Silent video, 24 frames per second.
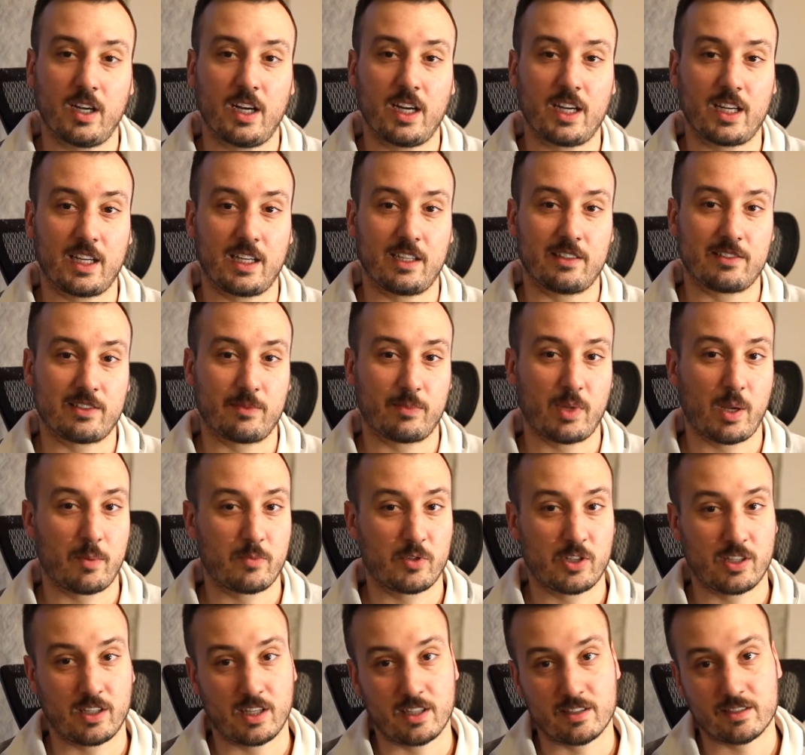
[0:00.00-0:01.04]
And
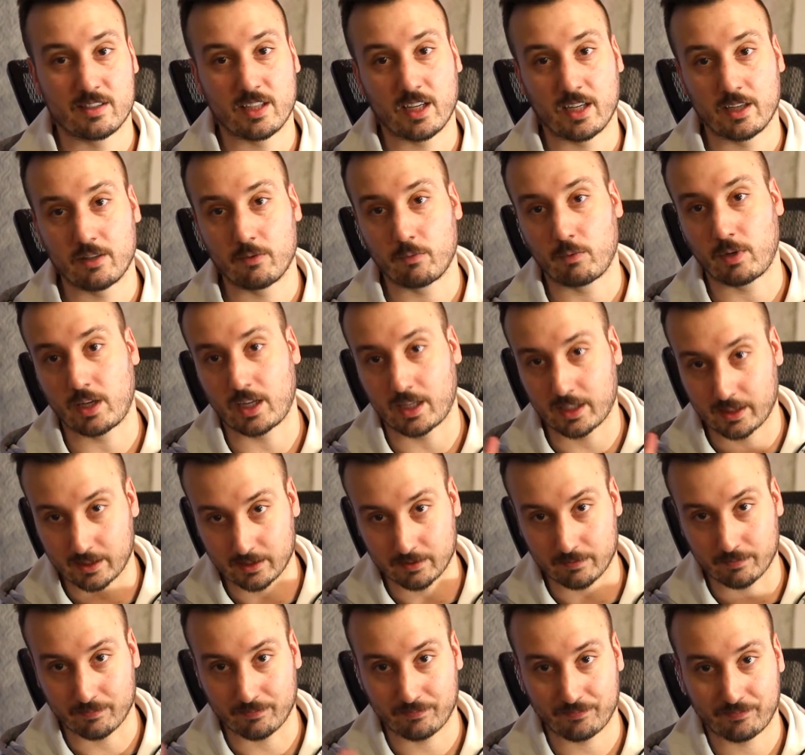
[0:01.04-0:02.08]
sometimes she needs tight,
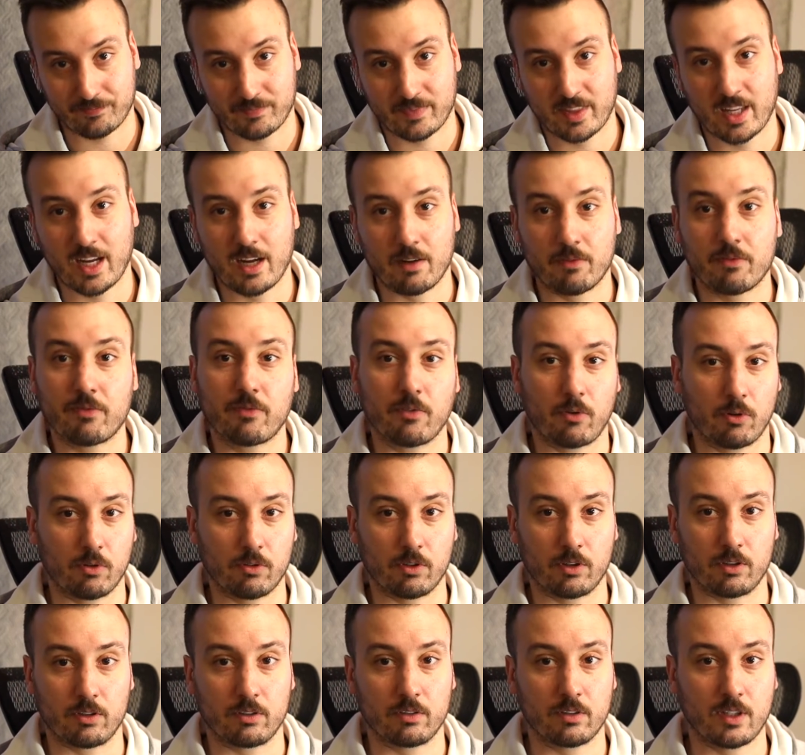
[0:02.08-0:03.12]
wide. The
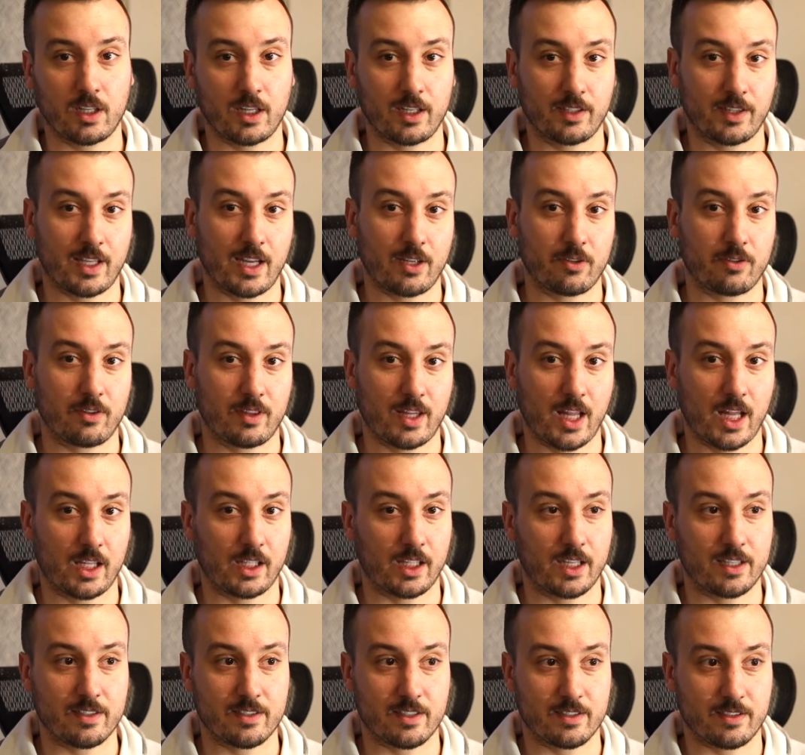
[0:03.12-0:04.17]
f4 on that
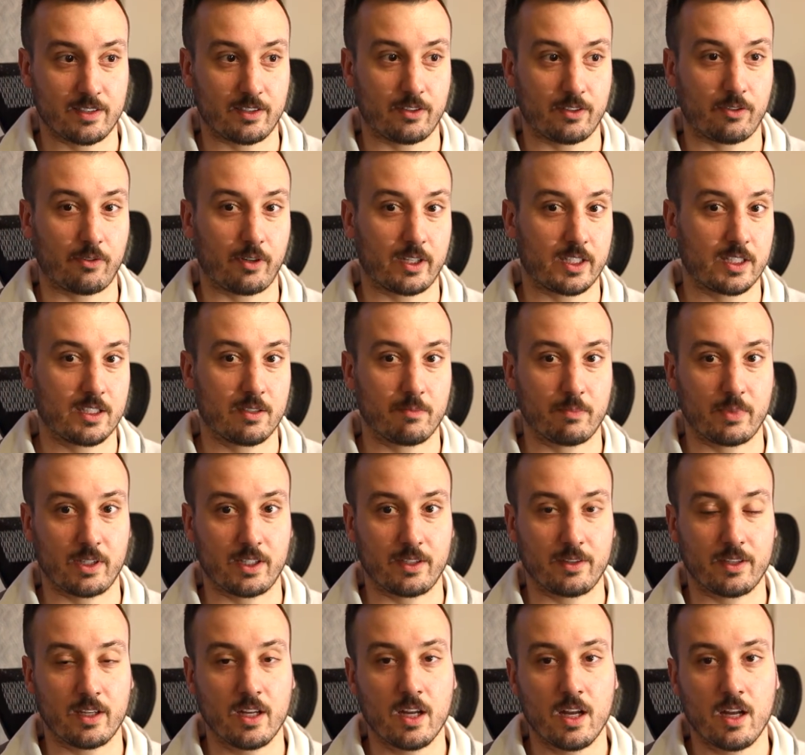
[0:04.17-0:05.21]
lens isn't great,
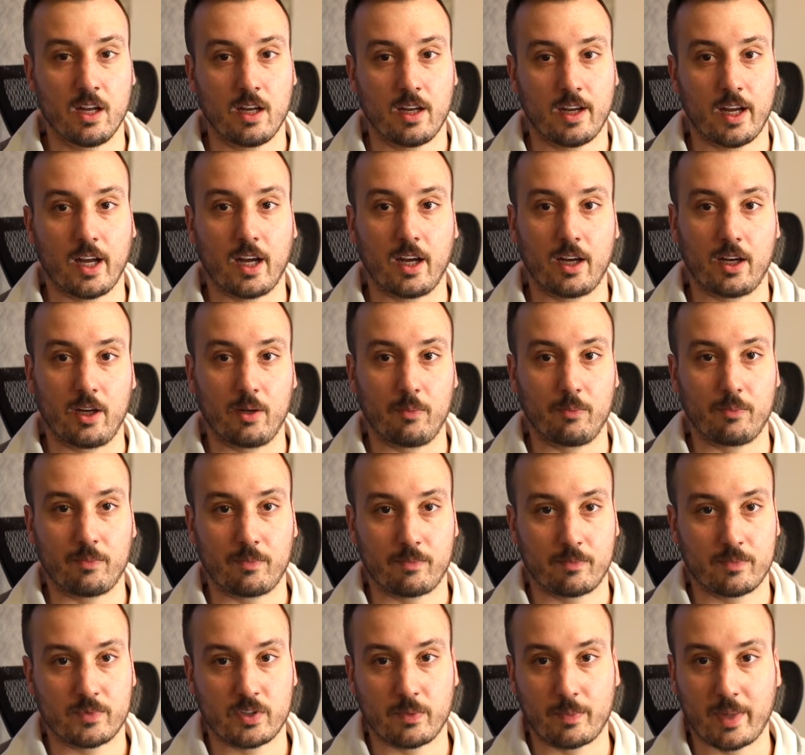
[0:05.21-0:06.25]
but
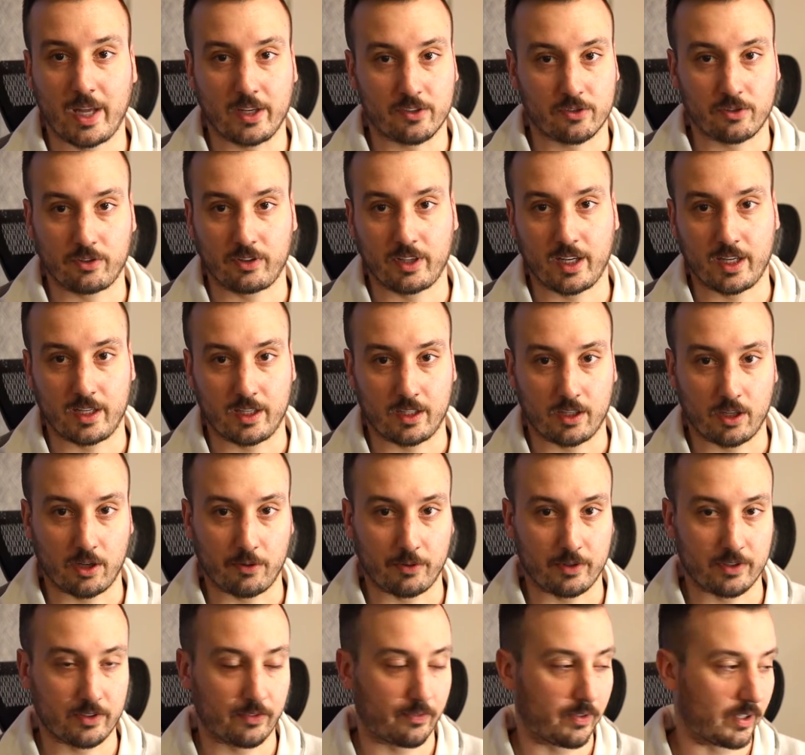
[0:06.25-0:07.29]
some natural lighting
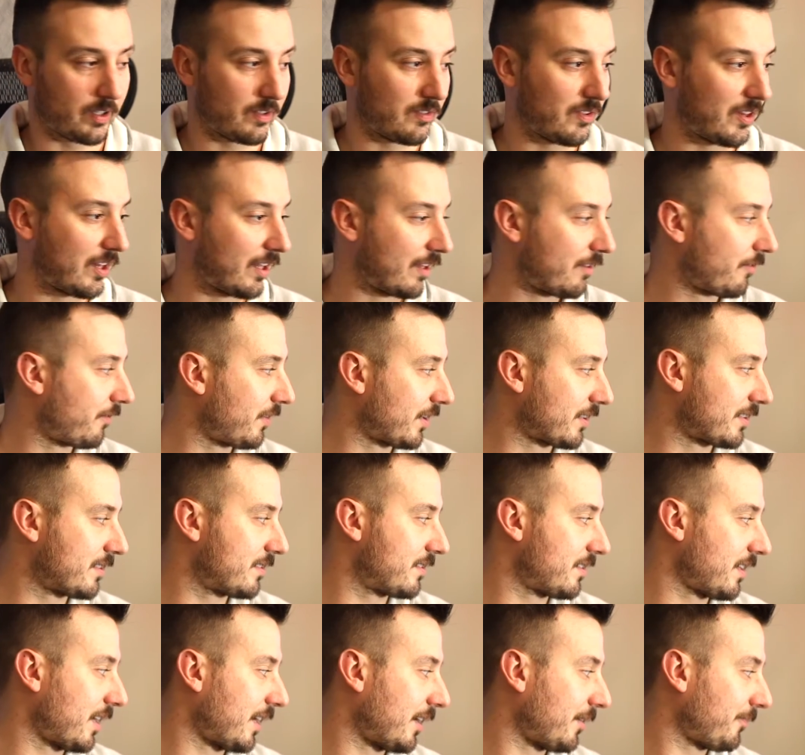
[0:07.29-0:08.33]
always fixes
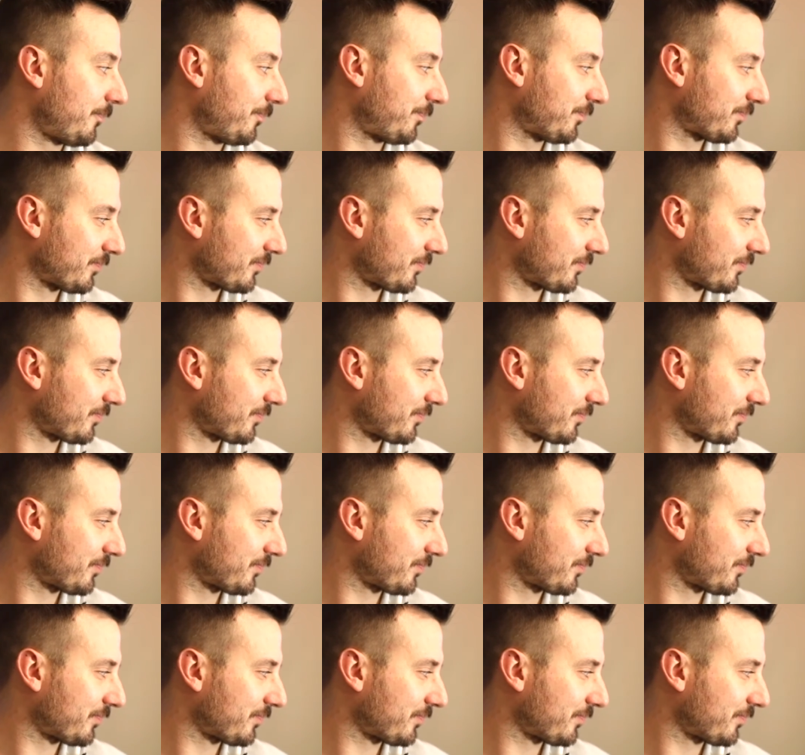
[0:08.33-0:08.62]
that.